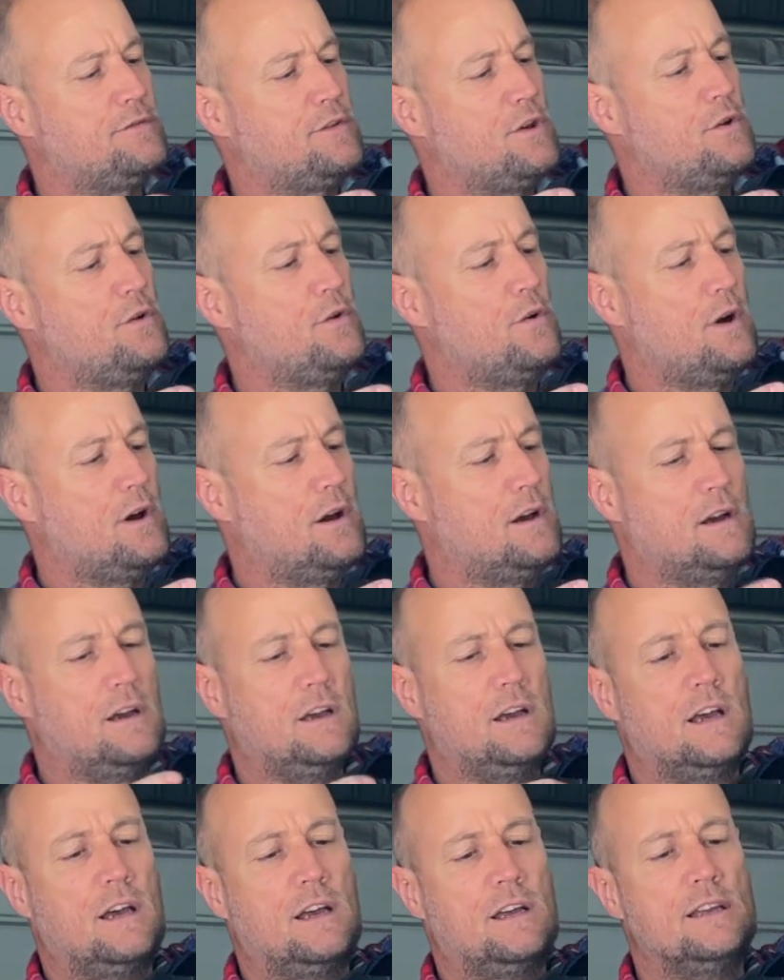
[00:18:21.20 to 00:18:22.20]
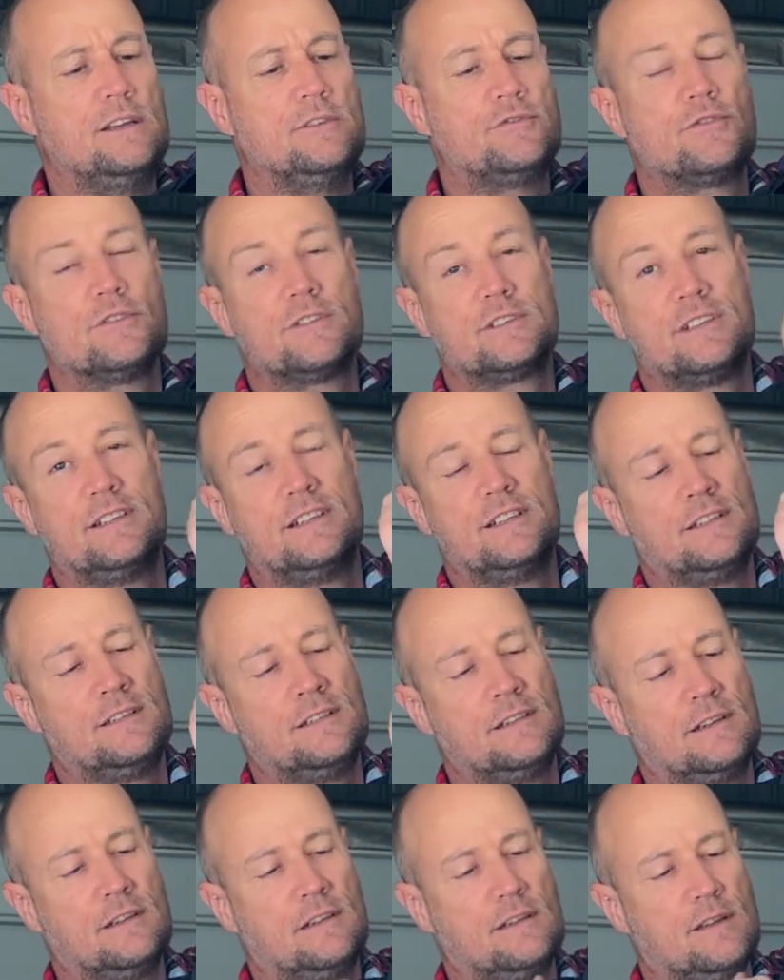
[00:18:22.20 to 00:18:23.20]
of you who are interested
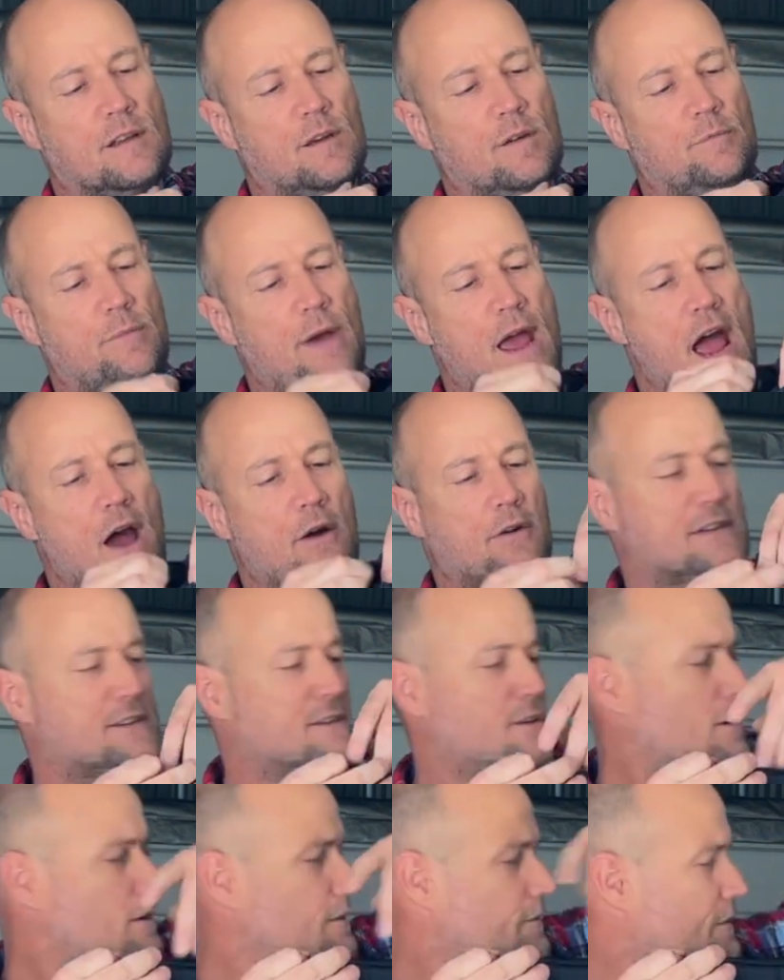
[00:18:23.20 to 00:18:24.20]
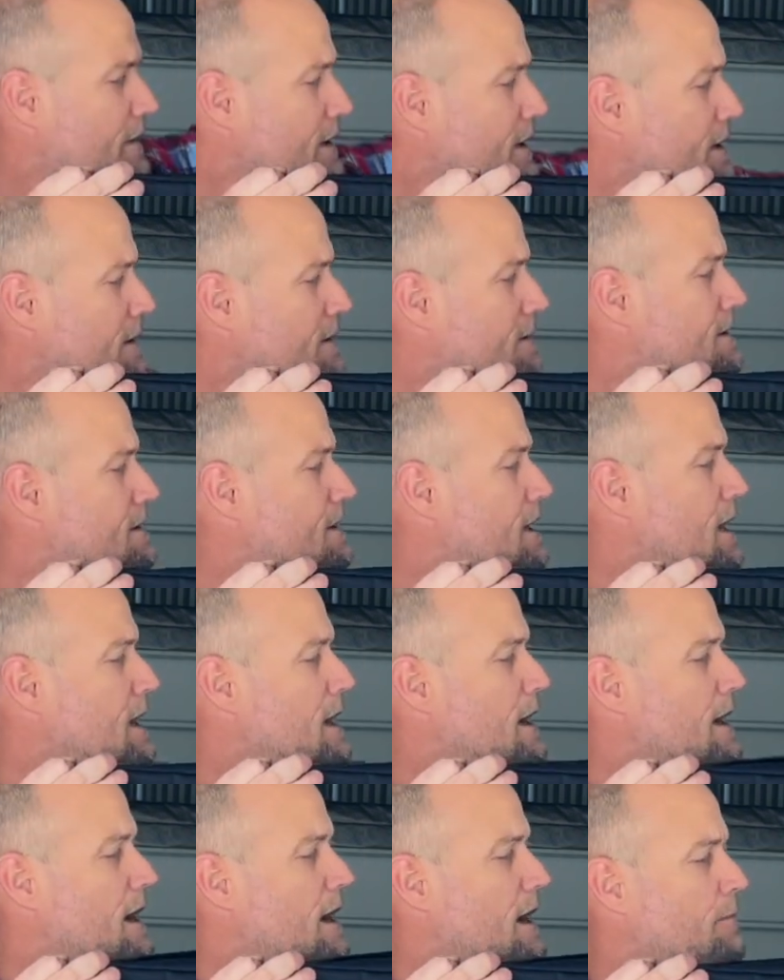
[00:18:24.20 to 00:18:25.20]
in the power side of things,
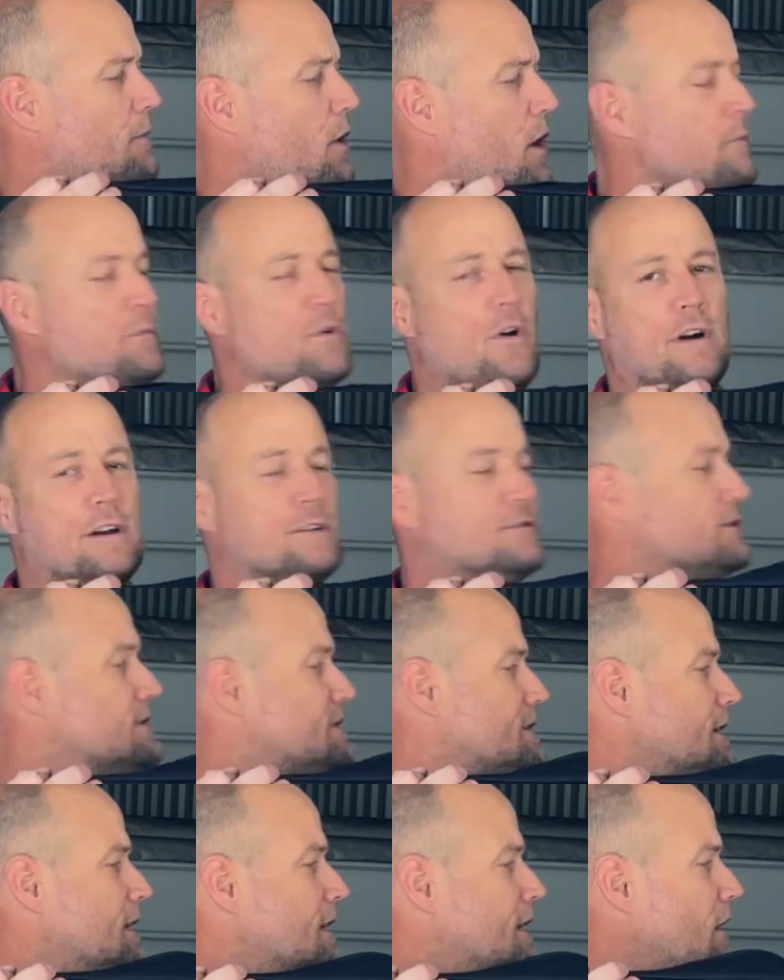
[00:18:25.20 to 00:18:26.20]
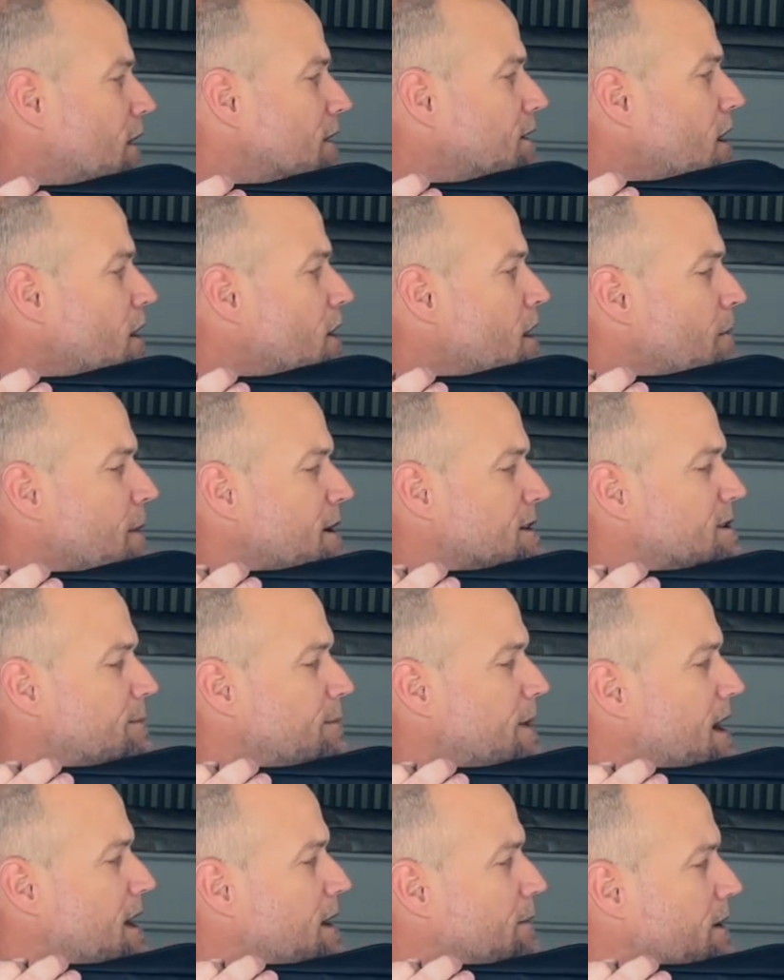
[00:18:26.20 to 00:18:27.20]
I'm quite interested in it. I don't know much
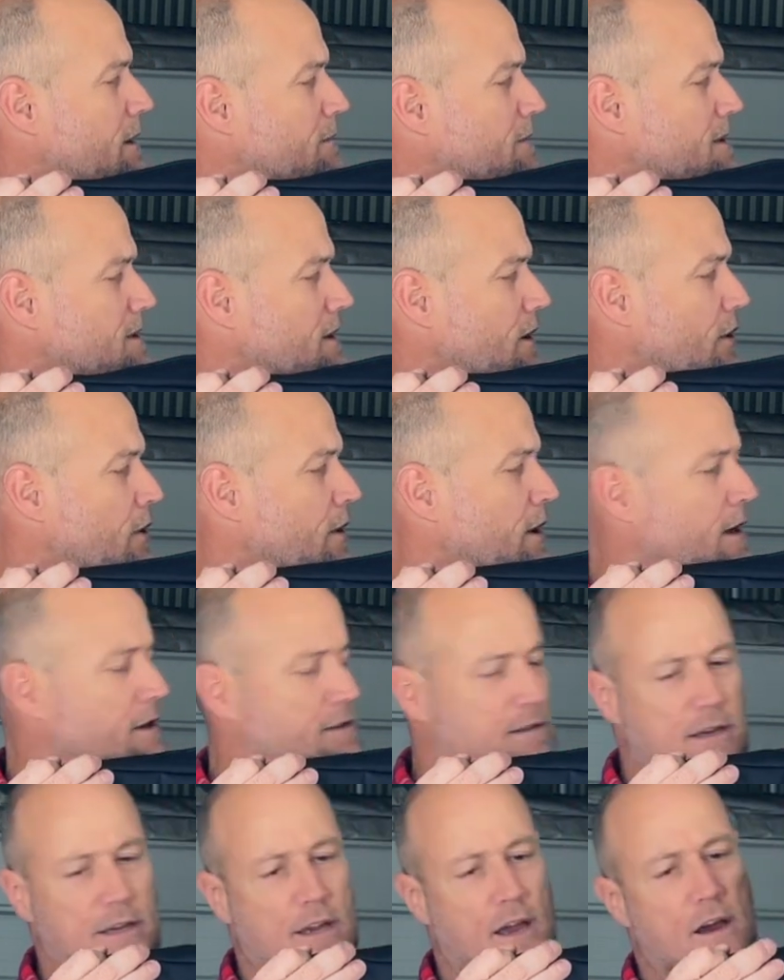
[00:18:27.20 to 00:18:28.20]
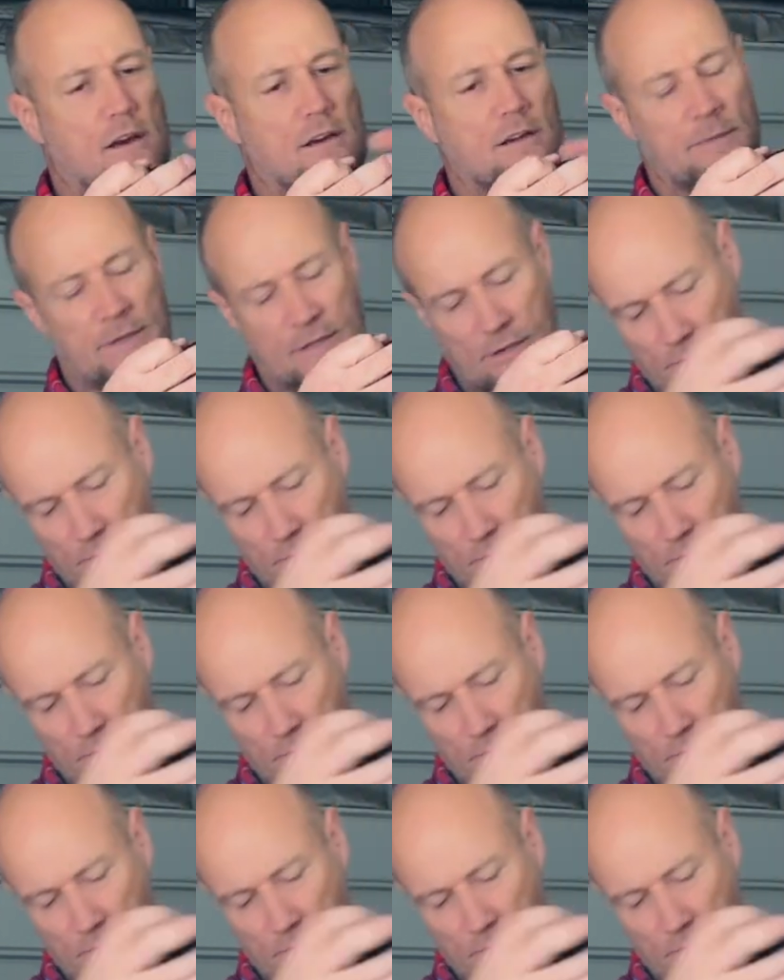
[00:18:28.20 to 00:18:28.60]
about it, but I'm just learning as I go. I mean,